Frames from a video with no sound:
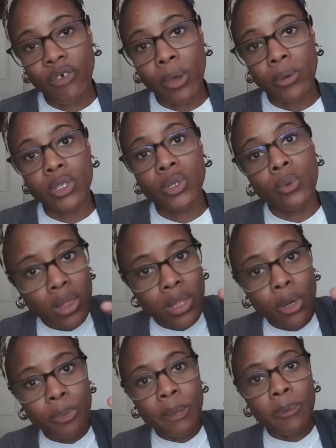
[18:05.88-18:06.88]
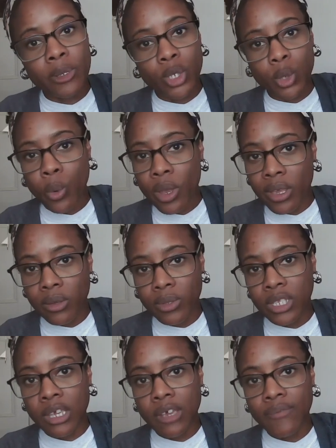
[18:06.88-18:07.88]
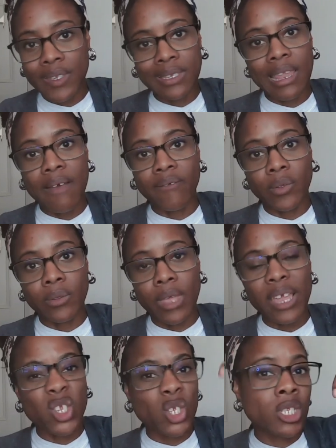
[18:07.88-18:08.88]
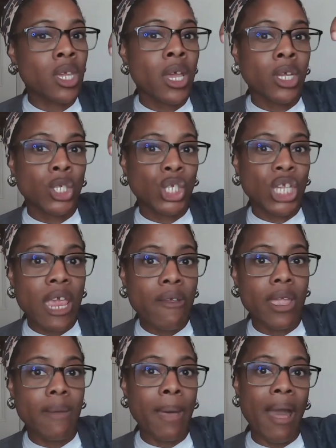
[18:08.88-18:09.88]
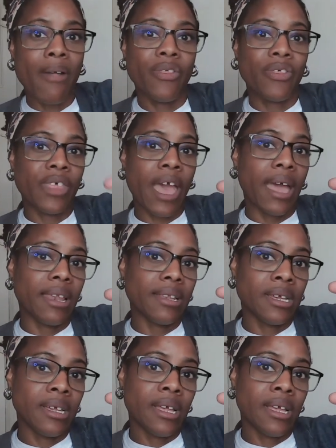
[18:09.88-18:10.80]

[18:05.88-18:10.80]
folks, a lot of people are just working on the surface level and just sharing about that.